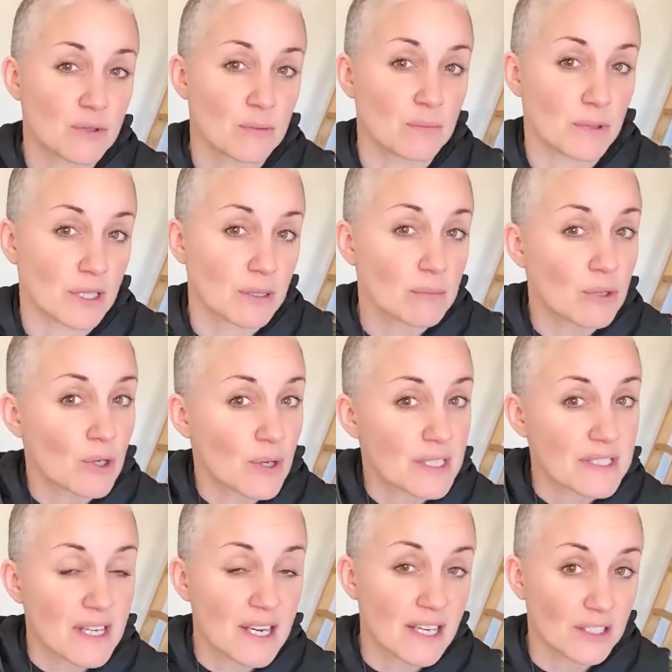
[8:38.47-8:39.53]
I used to
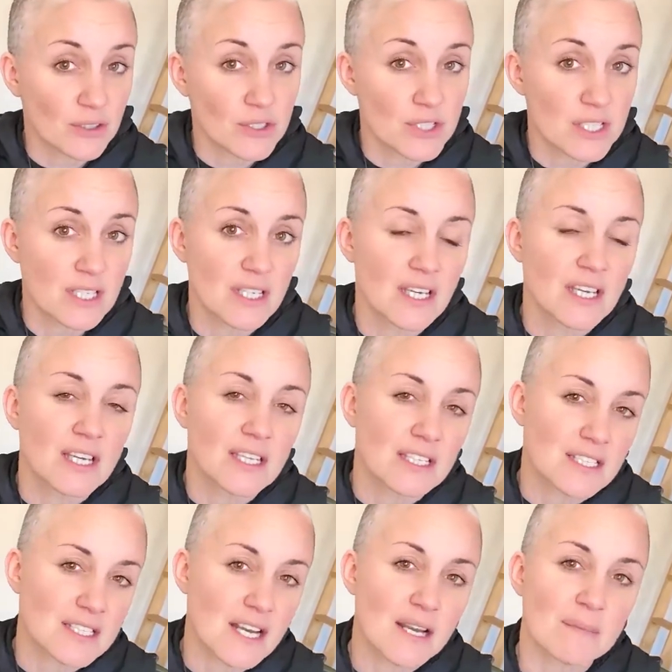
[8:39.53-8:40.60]
make it at night, so in
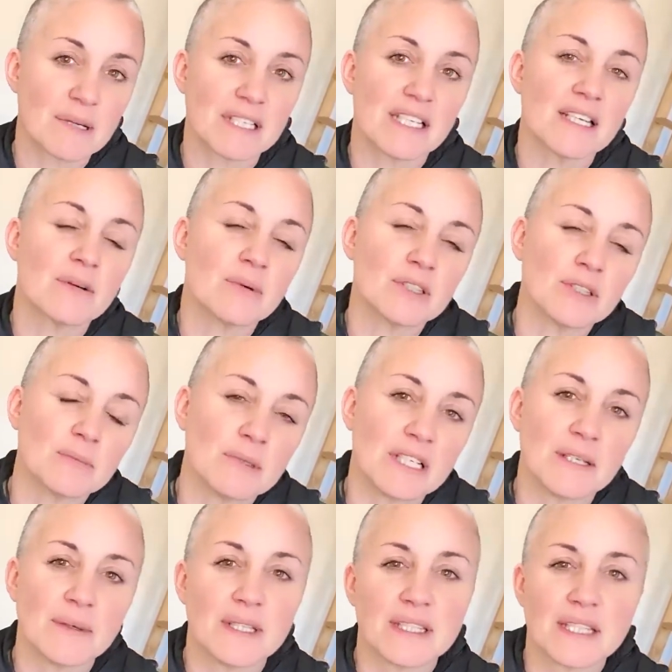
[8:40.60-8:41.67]
the morning when I
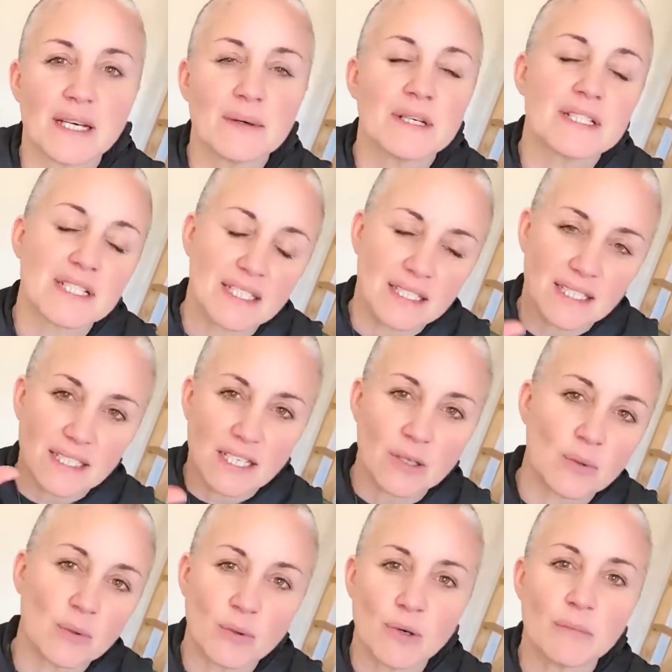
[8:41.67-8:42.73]
woke up, the juice
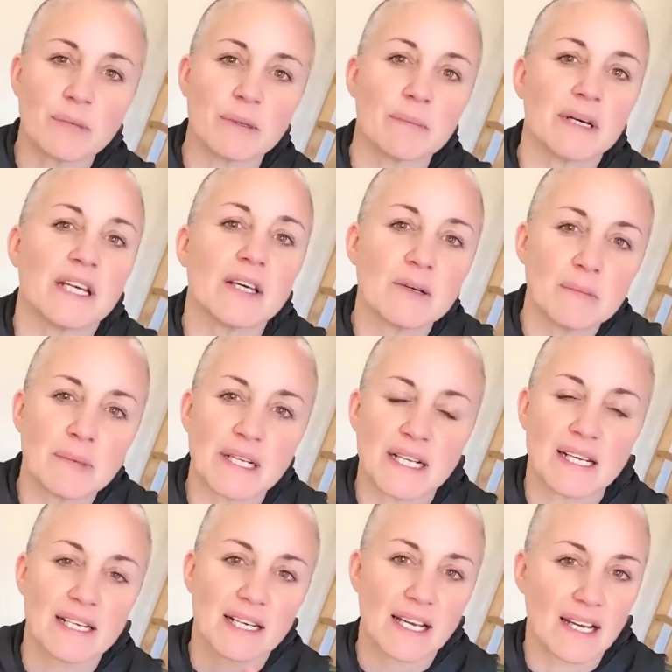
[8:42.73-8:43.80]
was ready to start
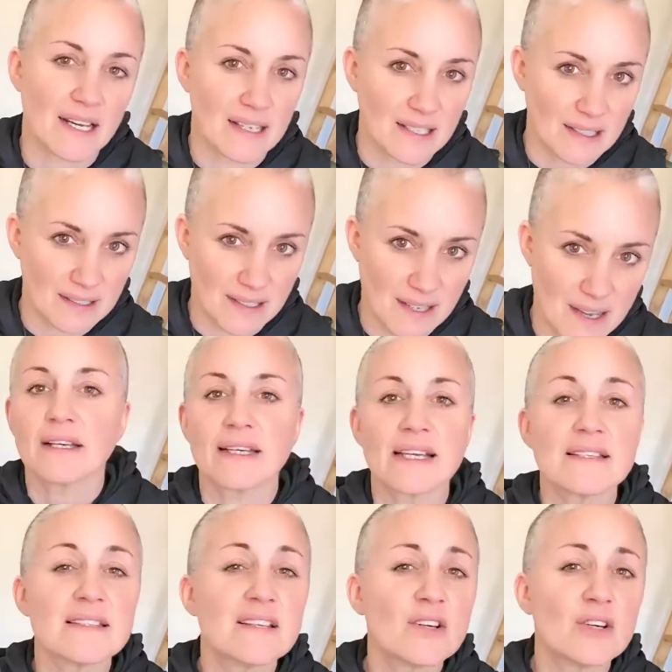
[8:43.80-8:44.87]
the day.
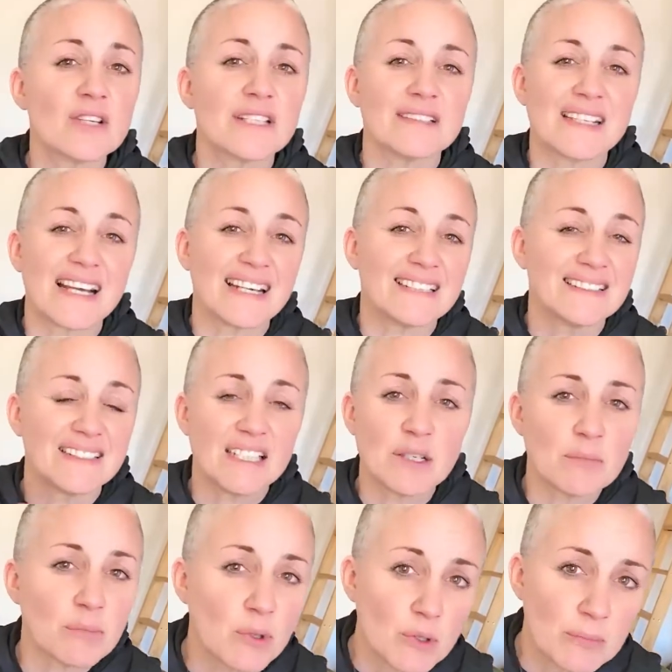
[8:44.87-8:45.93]
What do you do with all the
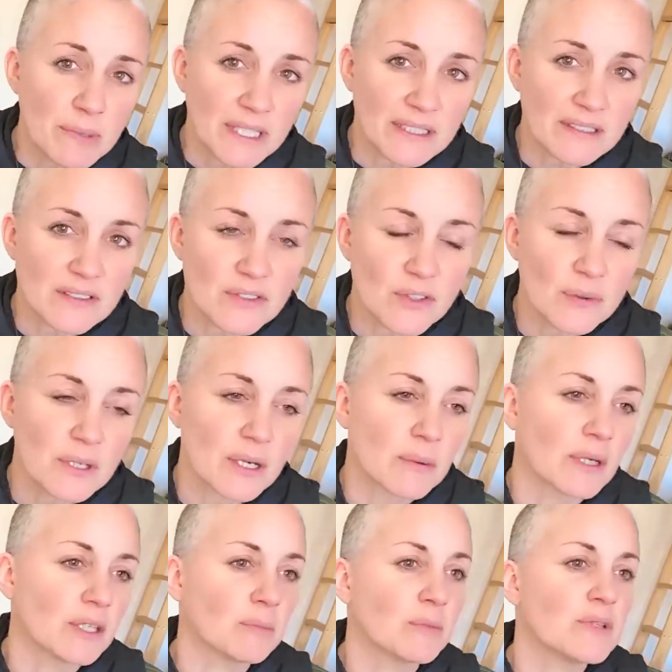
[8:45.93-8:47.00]
leftover pulp?
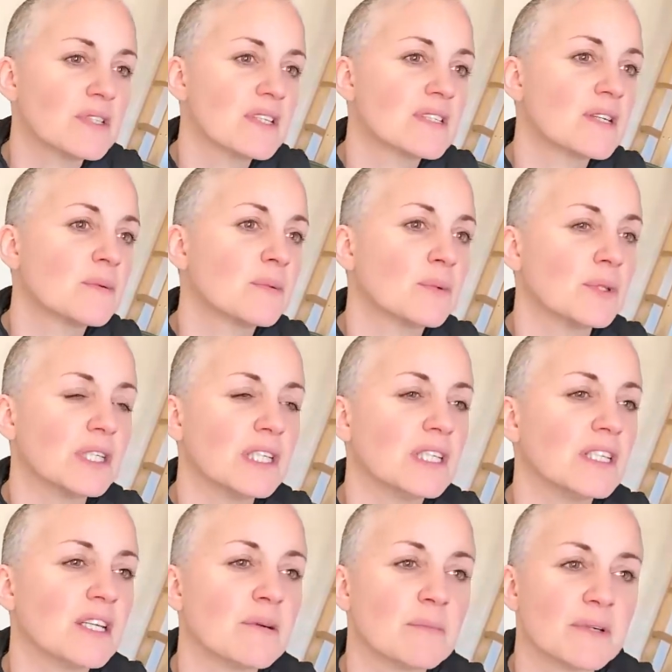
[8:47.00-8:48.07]
Well, you can make
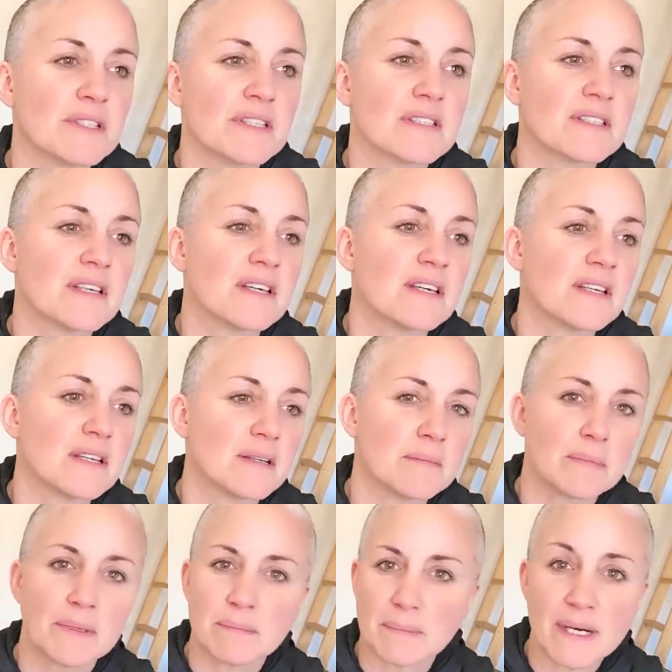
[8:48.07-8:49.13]
cakes, you can make
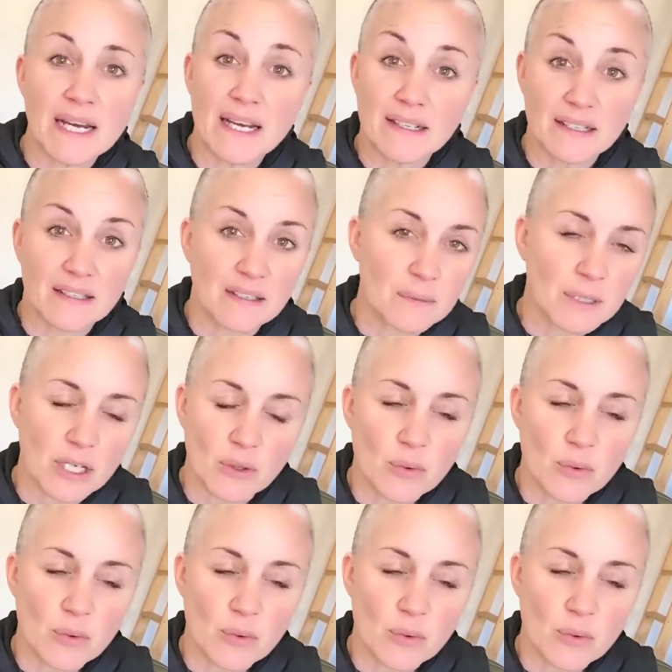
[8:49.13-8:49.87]
vegetable breads.